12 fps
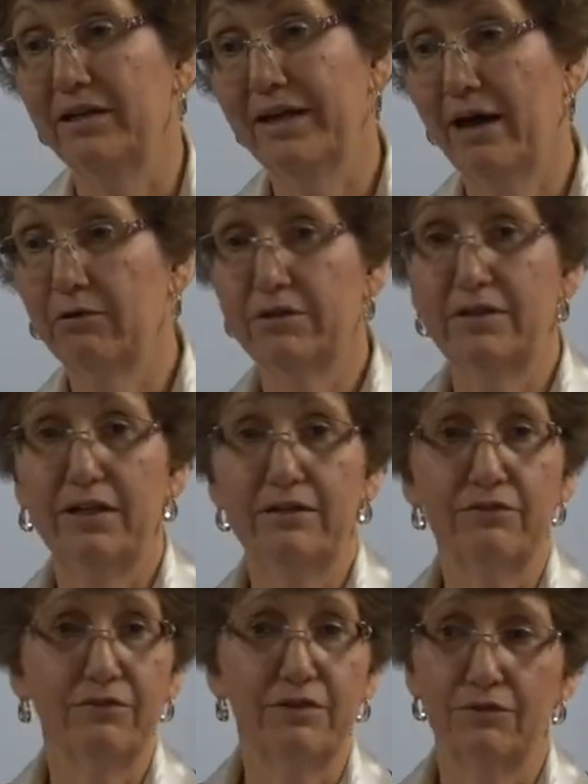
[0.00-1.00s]
And
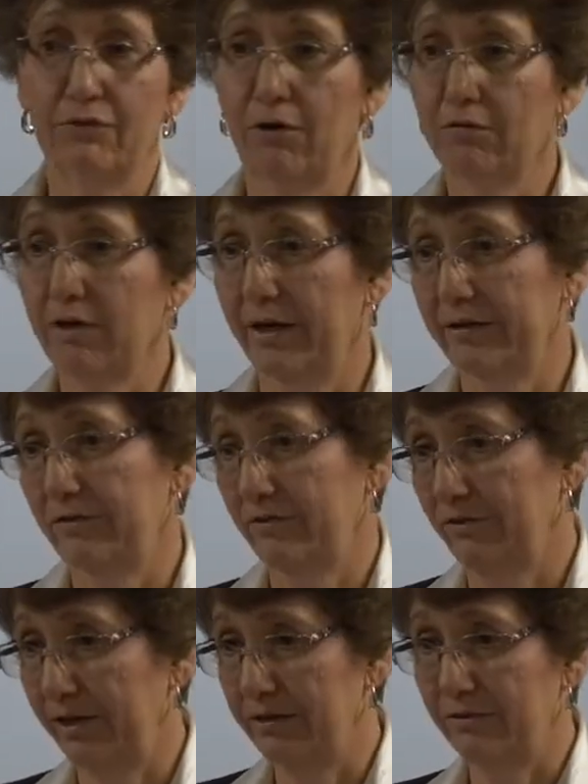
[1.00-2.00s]
nowadays there's all
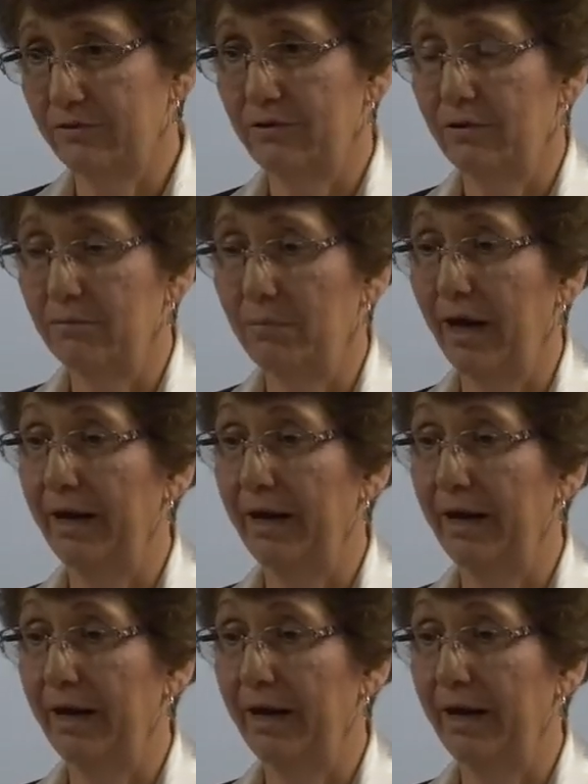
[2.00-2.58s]
kinds of sites.